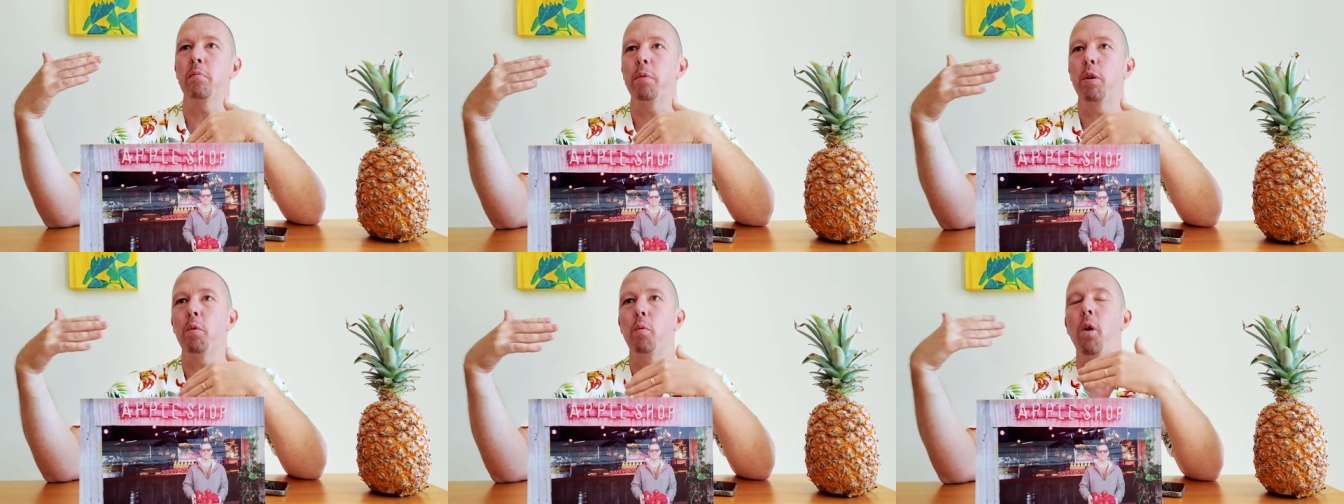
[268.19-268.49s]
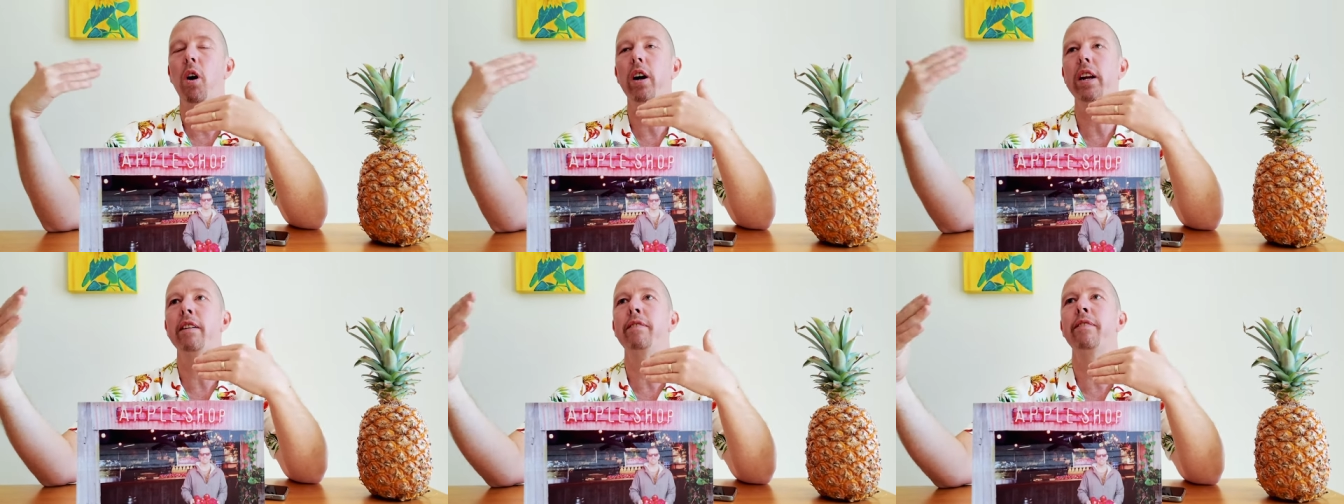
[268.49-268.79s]
But
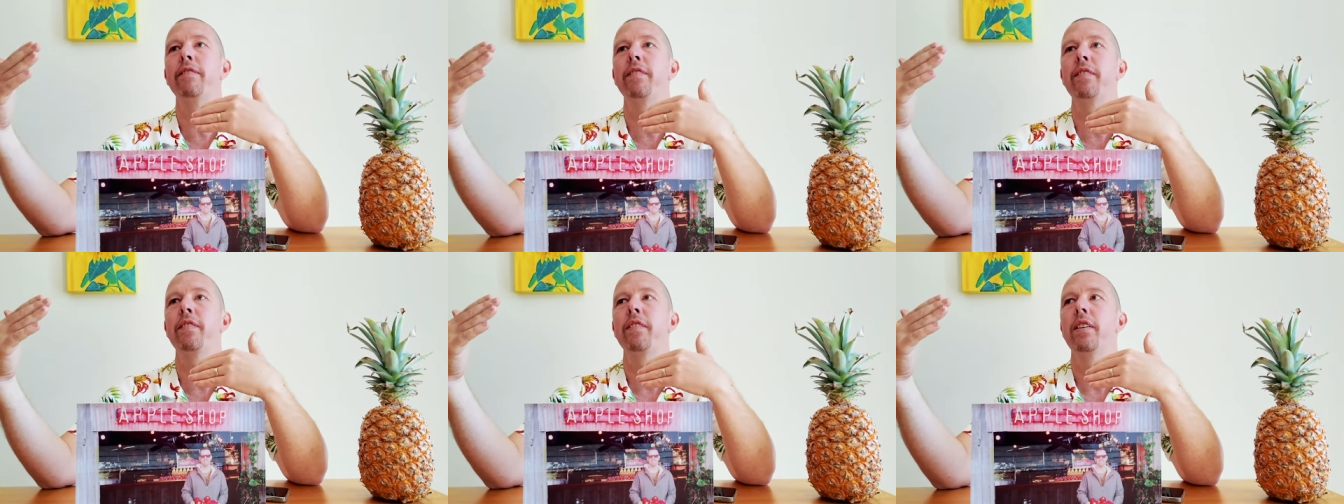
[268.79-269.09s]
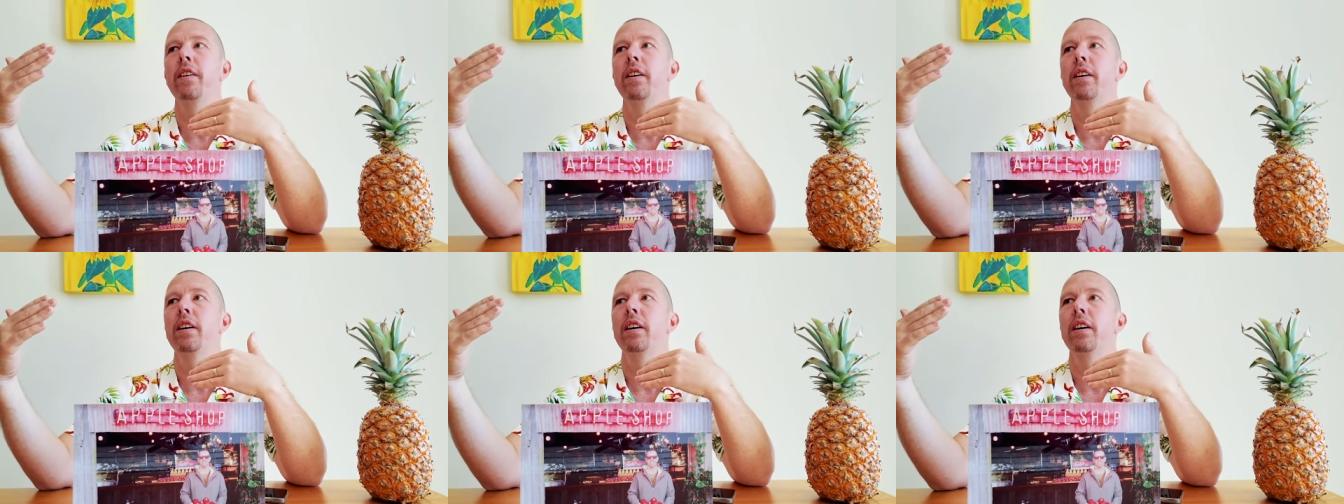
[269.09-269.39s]
what if
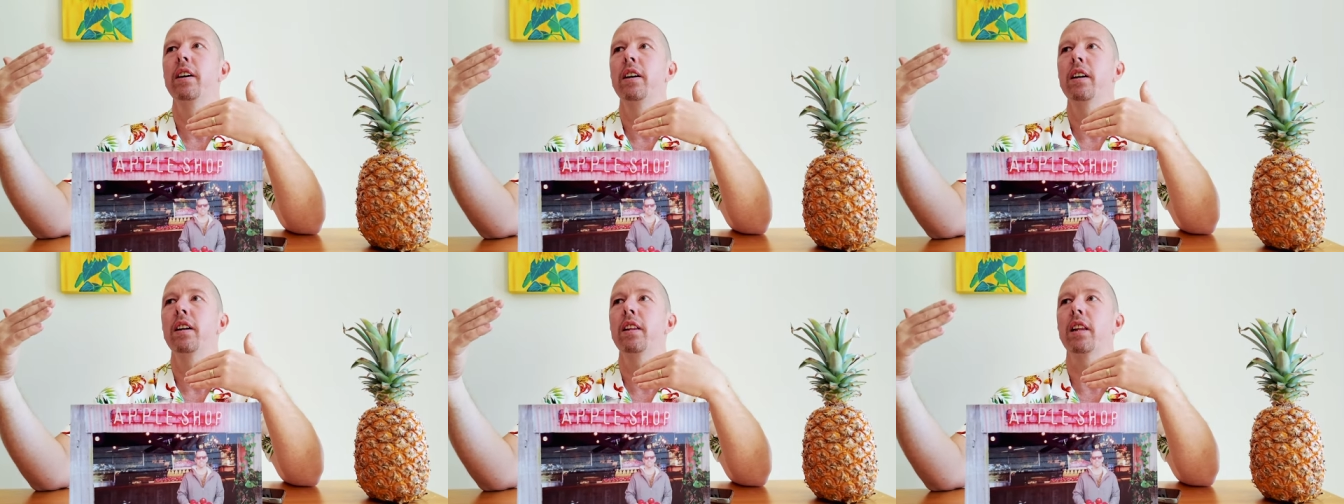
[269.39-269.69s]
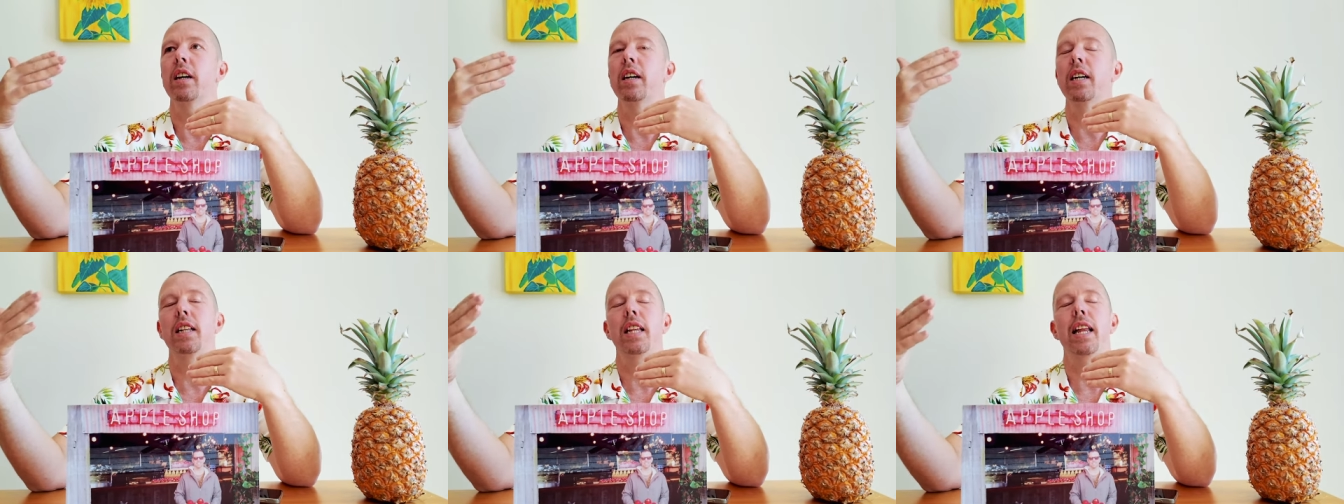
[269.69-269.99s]

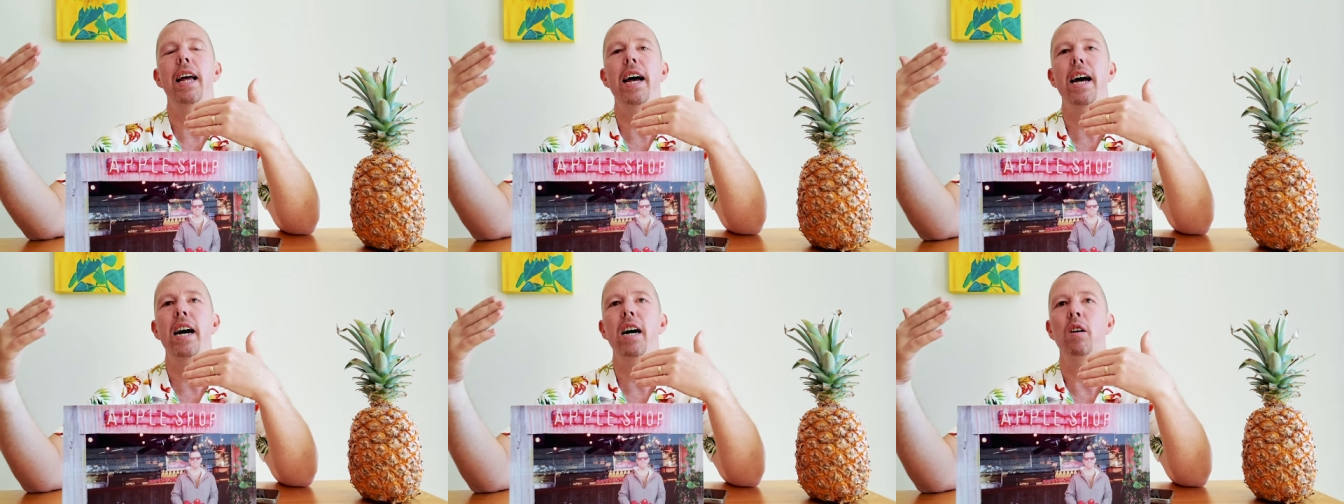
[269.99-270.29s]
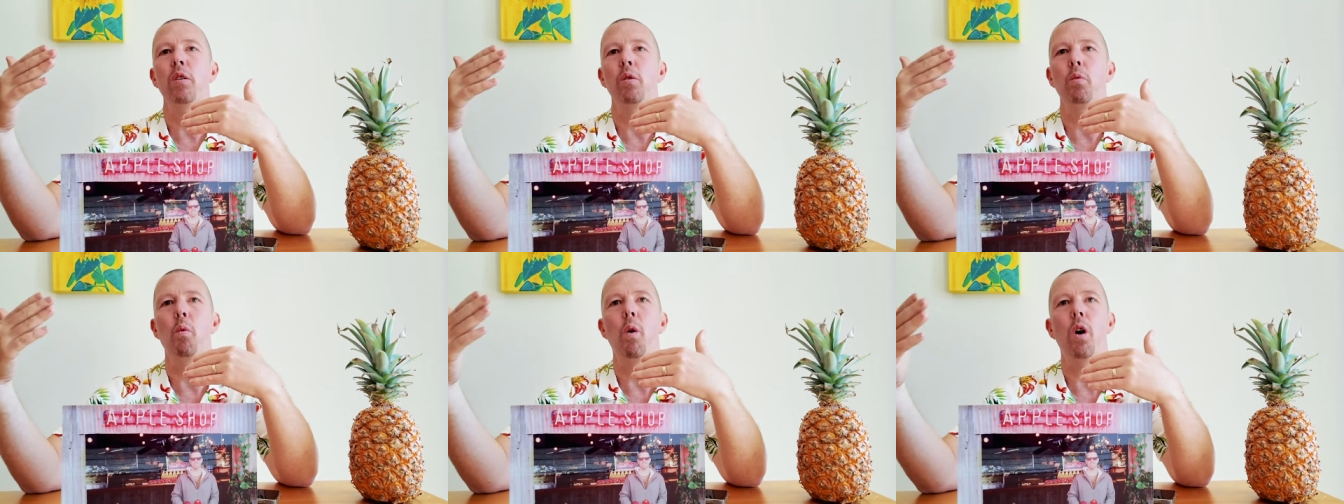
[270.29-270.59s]
the
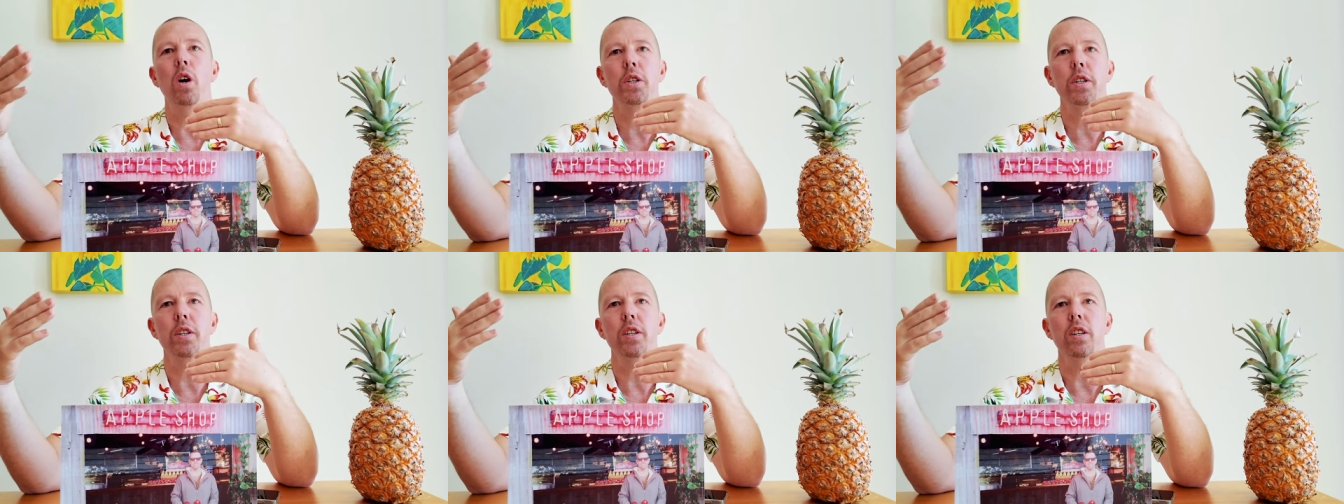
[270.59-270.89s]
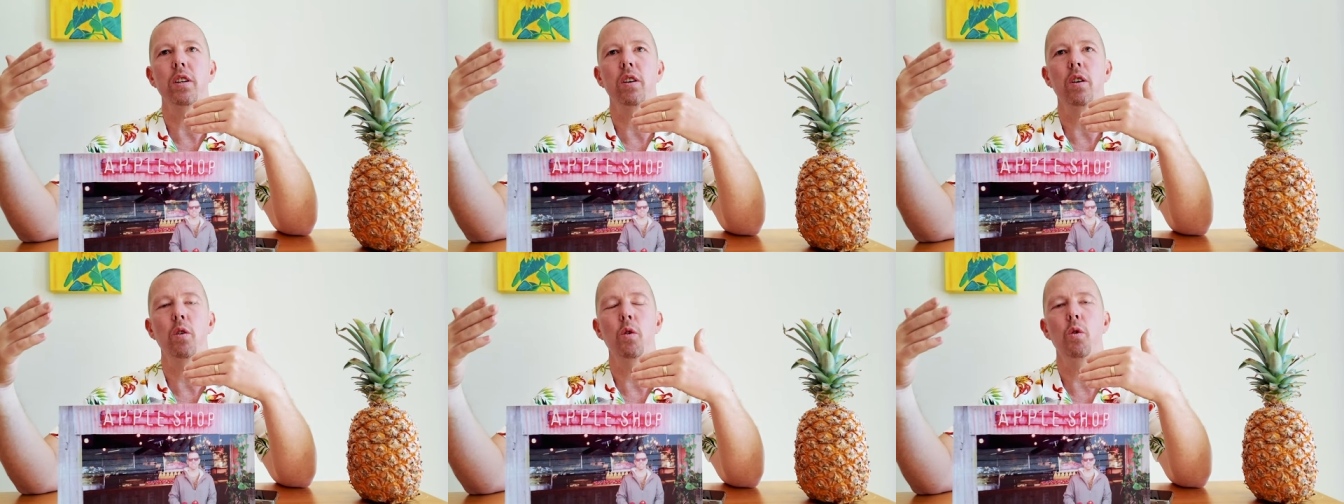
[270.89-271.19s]
cloud
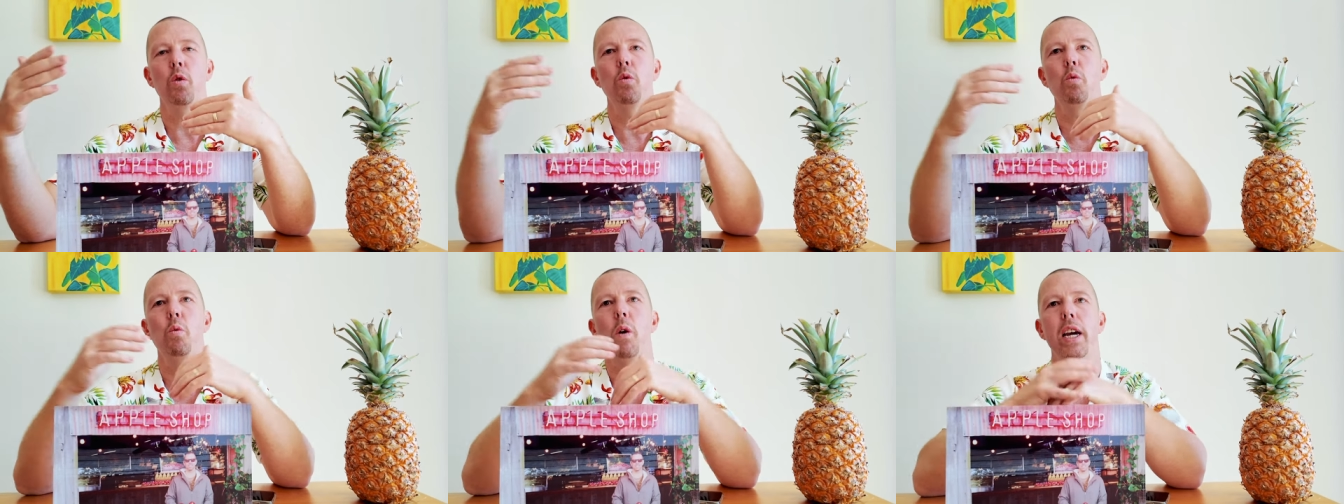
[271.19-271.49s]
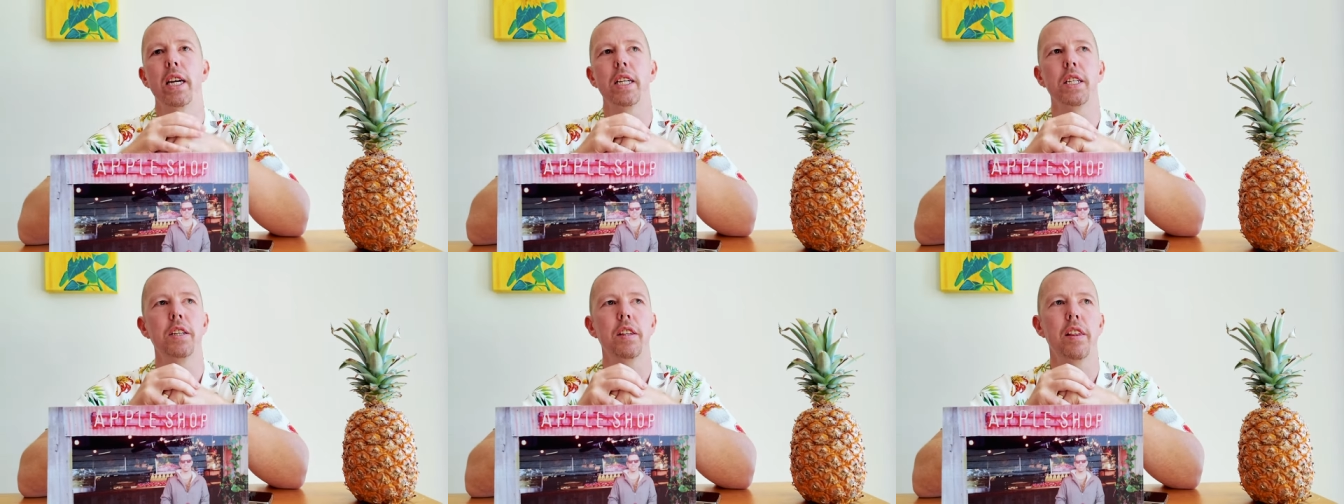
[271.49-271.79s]
wasn't
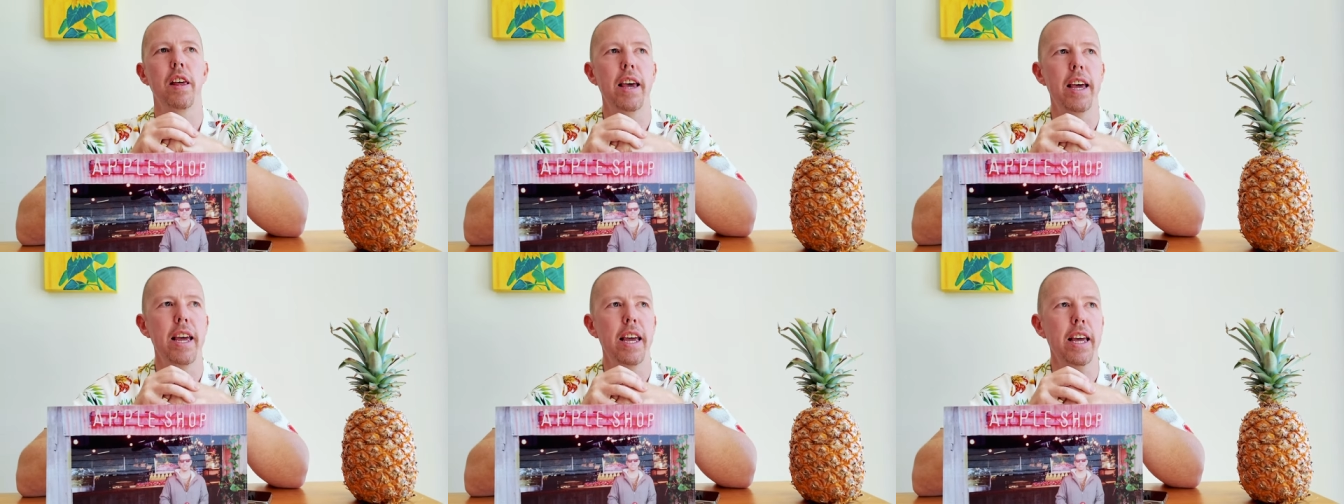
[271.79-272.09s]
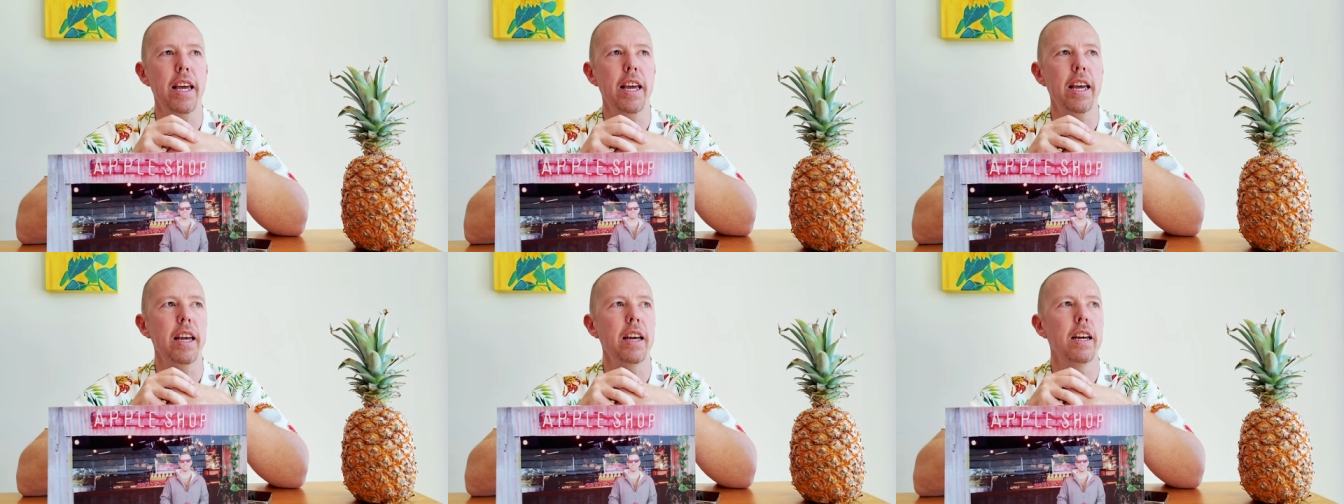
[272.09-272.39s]
always
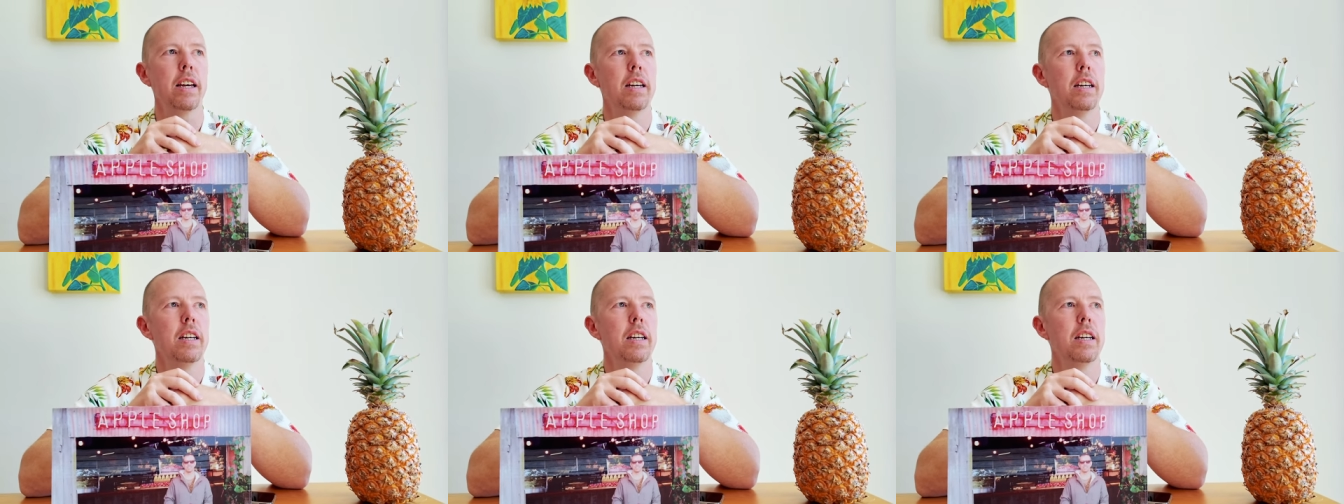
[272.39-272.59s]
there?